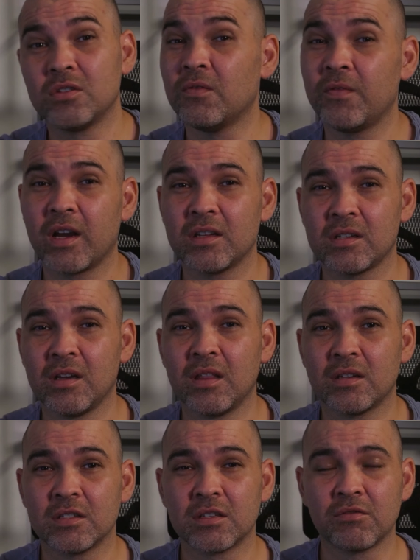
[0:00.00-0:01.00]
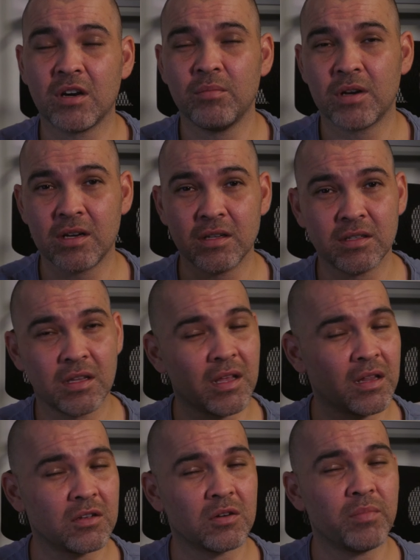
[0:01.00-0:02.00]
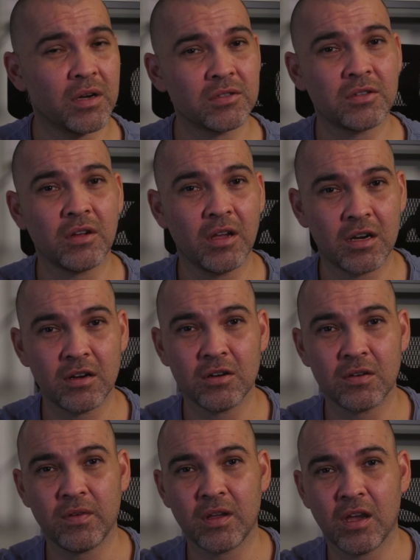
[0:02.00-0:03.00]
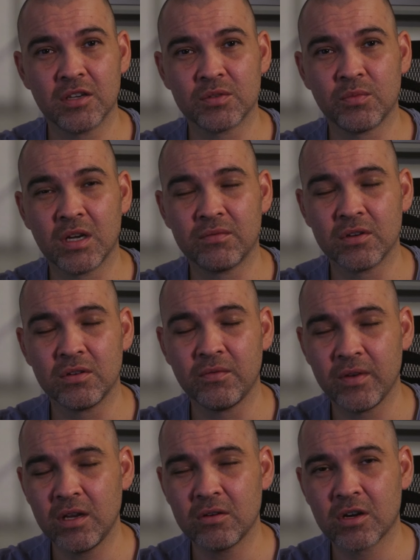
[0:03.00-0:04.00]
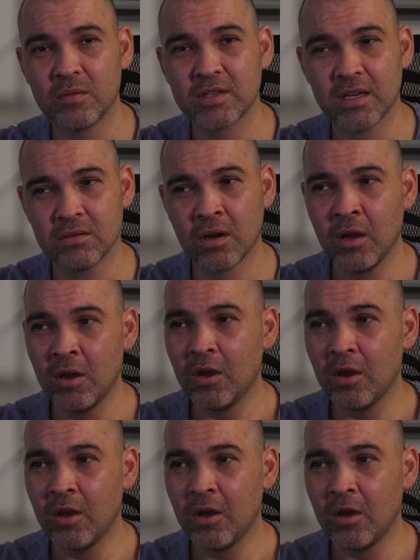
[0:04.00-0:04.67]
don't forget to hit that subscribe button and tick that little bell so you get a notification whenever a new video comes out.